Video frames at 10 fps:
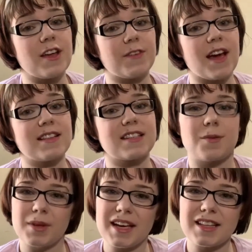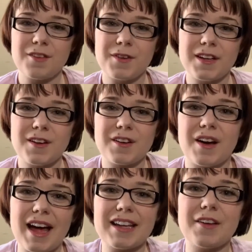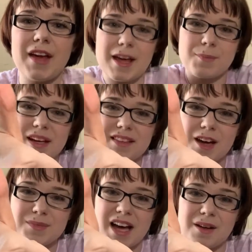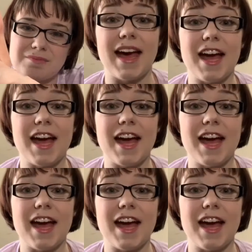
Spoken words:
if you guys end up liking the video, go ahead and give it a big thumbs up.